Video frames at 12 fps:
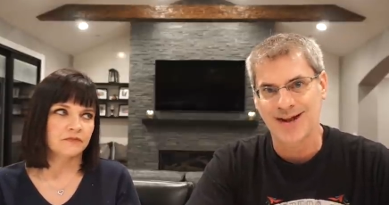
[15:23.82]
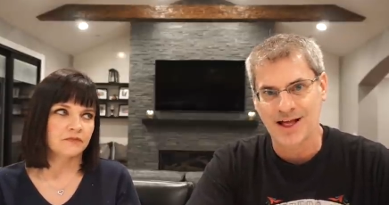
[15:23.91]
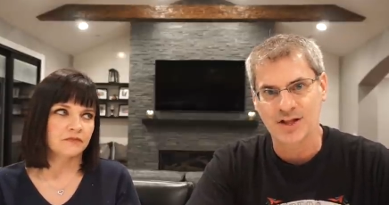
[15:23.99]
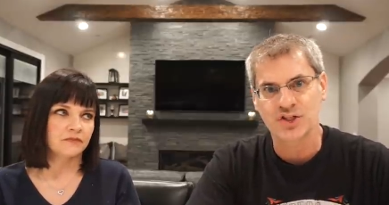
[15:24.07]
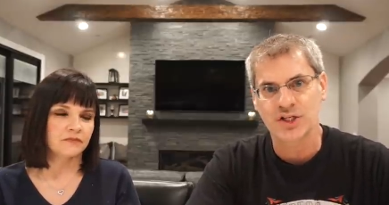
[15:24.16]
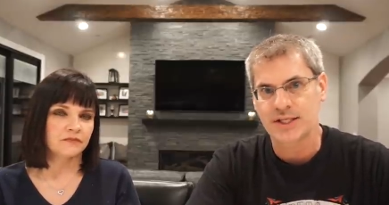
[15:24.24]

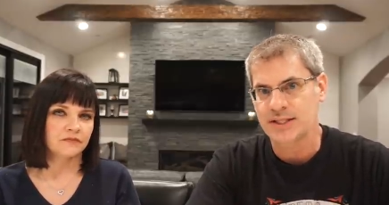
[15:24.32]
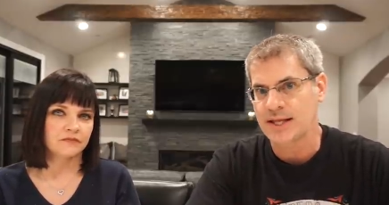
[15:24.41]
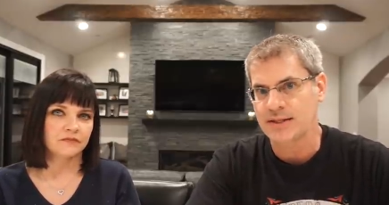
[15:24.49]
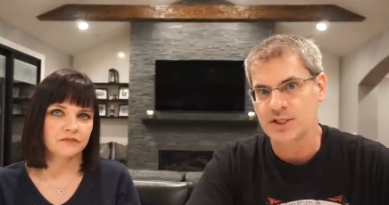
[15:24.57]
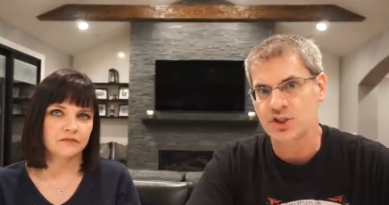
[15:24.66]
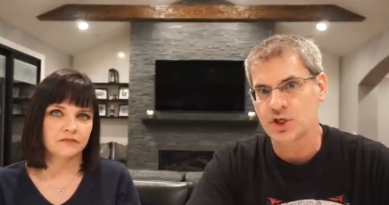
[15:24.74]
Speaker 1: acknowledging
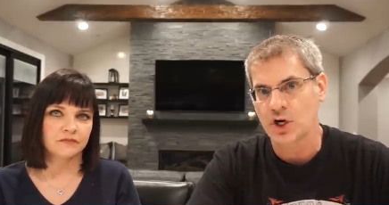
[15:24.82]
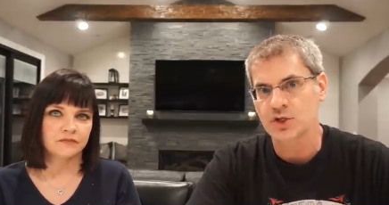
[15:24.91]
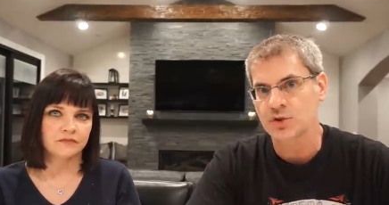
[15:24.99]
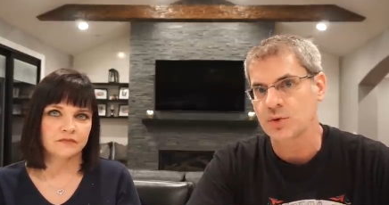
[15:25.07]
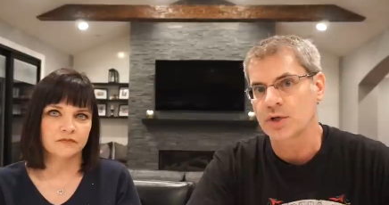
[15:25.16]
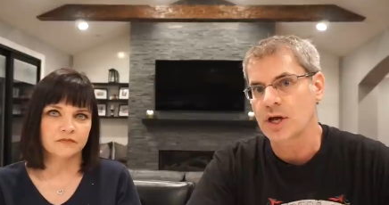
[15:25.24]
that these
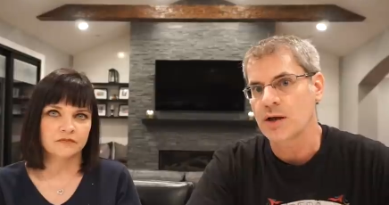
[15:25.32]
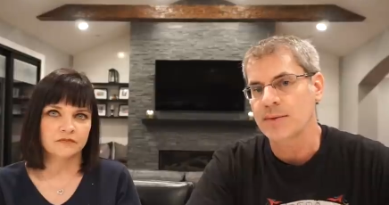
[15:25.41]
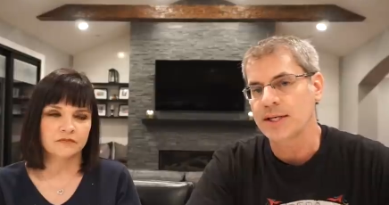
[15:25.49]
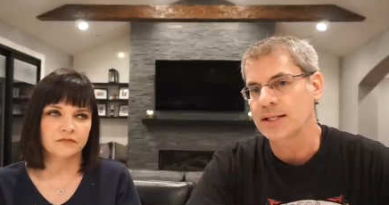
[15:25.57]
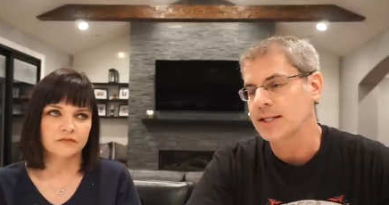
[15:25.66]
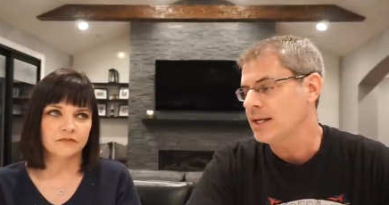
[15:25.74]
charges were
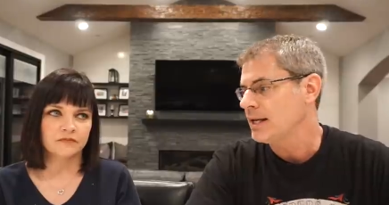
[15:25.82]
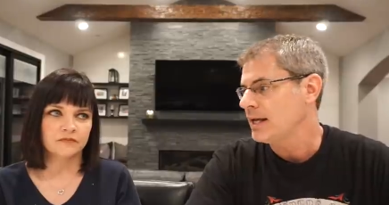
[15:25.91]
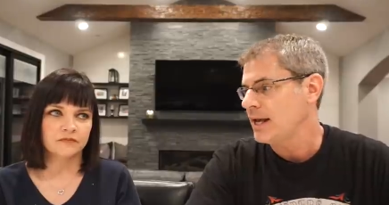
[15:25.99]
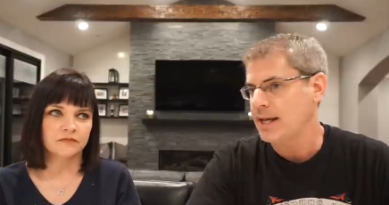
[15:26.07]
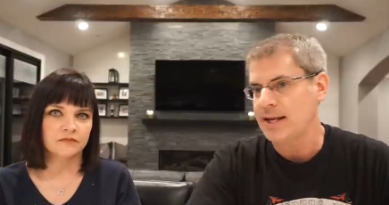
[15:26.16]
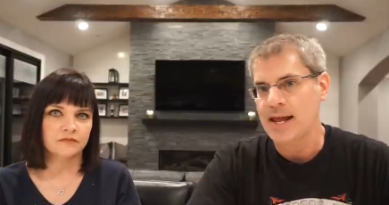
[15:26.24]
coming
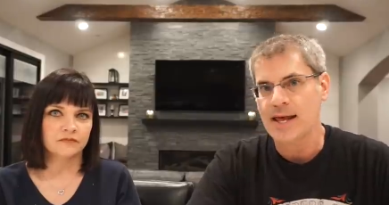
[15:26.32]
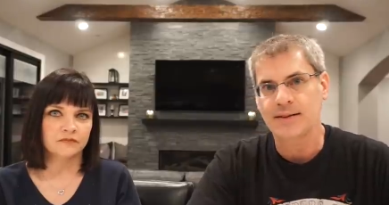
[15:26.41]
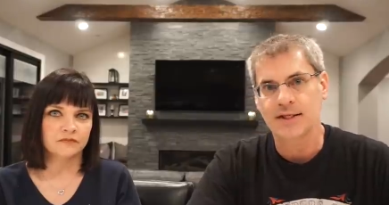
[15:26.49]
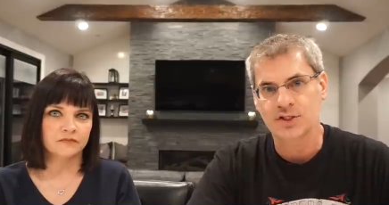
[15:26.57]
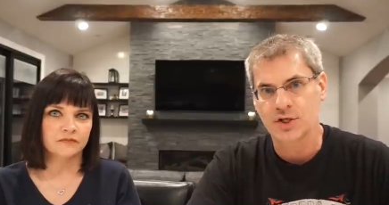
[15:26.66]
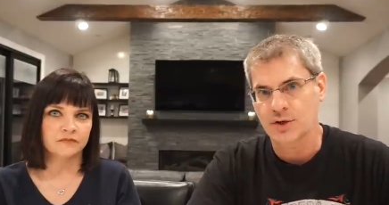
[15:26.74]
and had
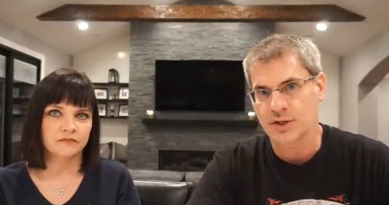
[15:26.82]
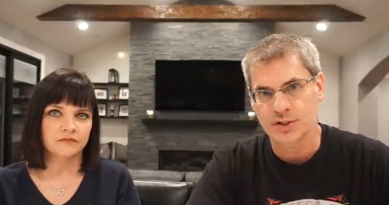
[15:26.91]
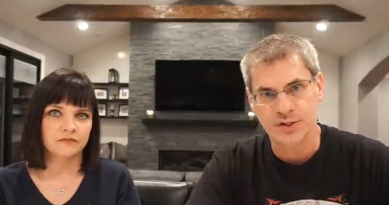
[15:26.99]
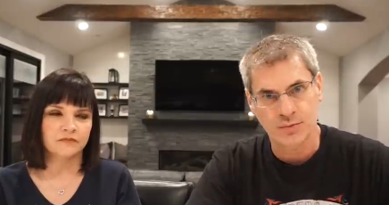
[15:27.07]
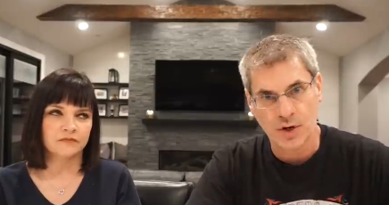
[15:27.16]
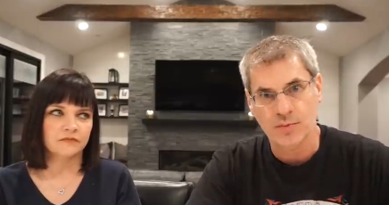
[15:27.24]
the
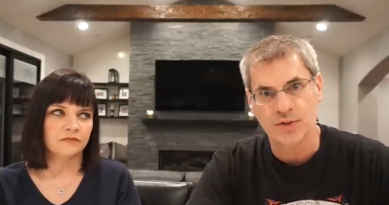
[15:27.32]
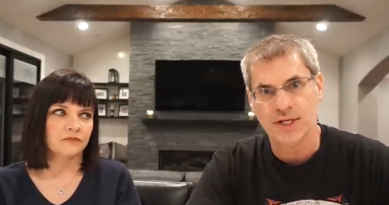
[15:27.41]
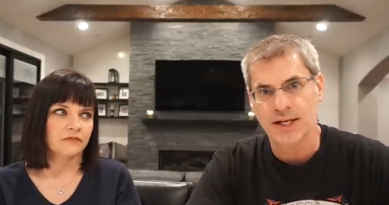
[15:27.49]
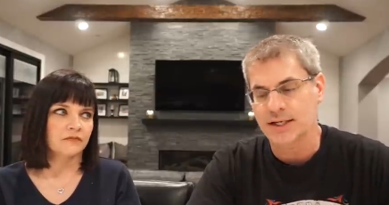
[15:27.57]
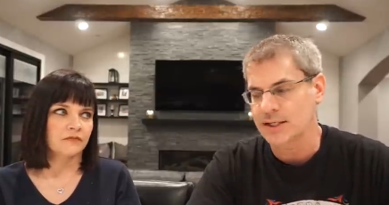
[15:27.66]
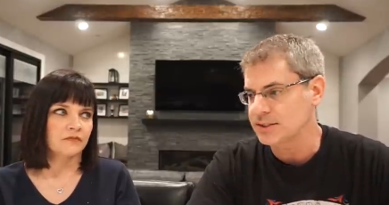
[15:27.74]
attorneys
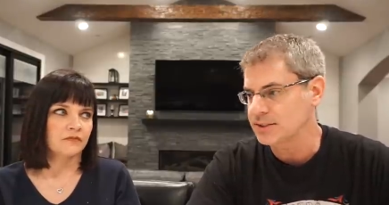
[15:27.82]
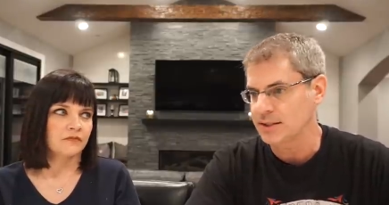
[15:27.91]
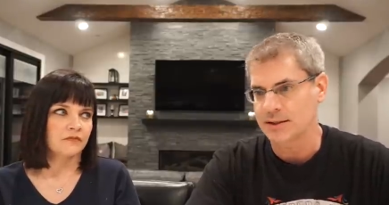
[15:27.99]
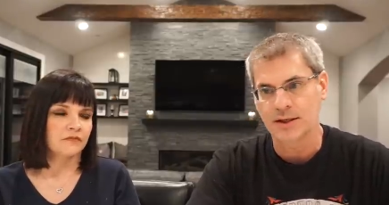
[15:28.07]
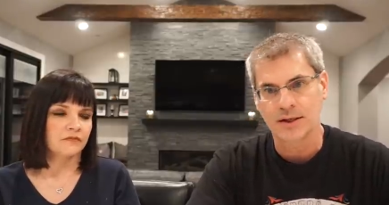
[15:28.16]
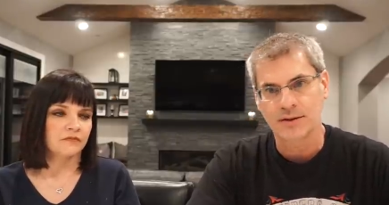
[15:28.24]
representing us.
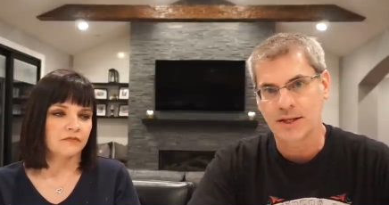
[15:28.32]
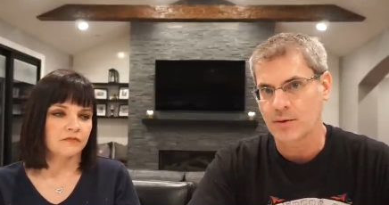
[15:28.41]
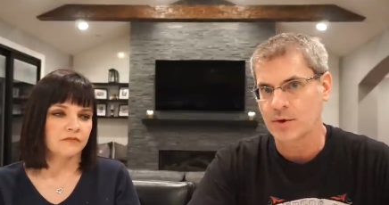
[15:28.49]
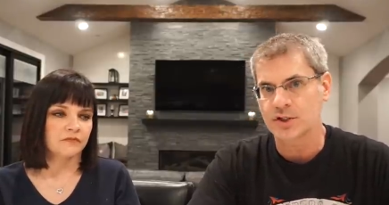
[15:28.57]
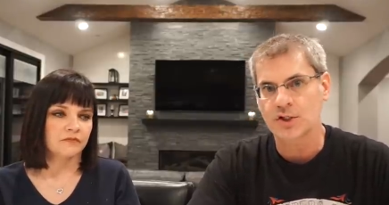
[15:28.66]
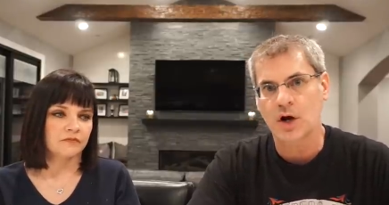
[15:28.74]
And they
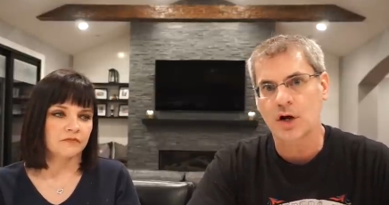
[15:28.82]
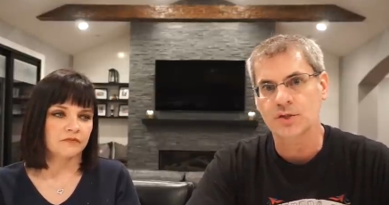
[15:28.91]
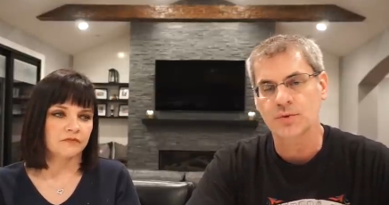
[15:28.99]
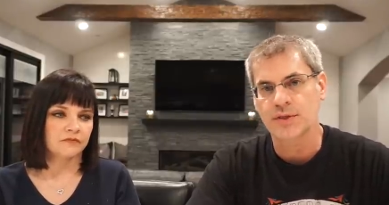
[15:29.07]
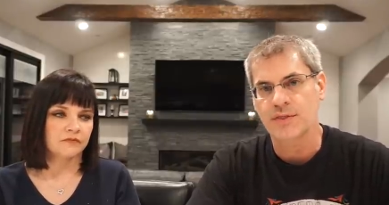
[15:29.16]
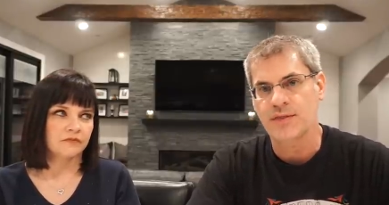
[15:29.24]
were in
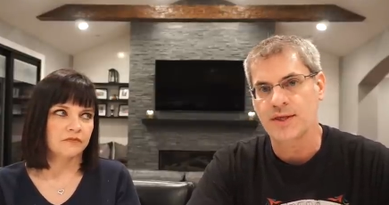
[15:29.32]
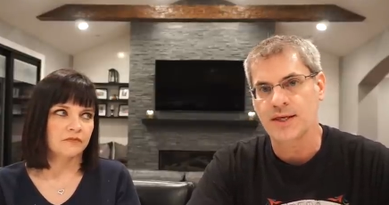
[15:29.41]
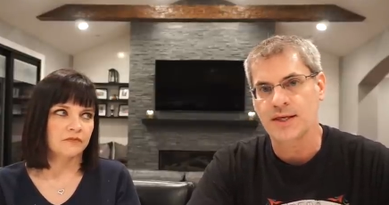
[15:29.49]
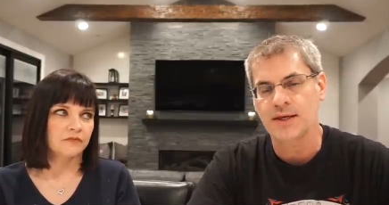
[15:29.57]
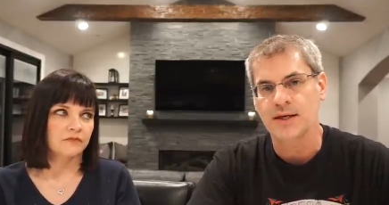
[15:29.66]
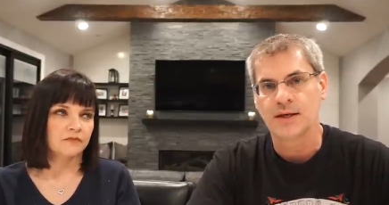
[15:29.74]
talks with
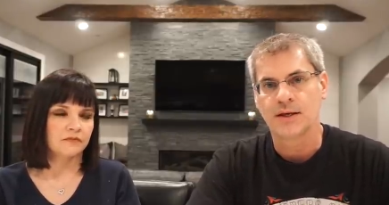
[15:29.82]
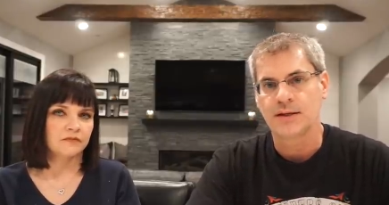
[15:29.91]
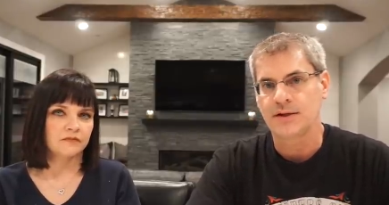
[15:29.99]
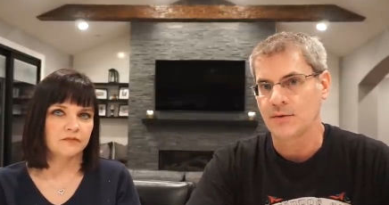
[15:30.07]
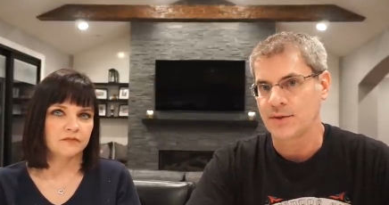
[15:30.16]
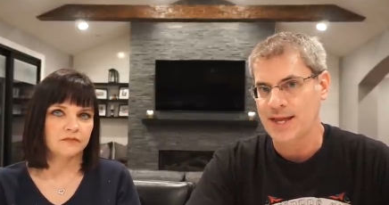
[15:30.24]
the,
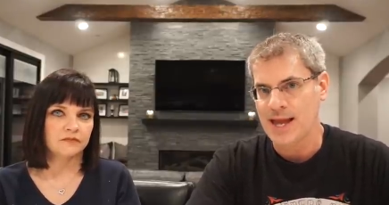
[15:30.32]
you know, the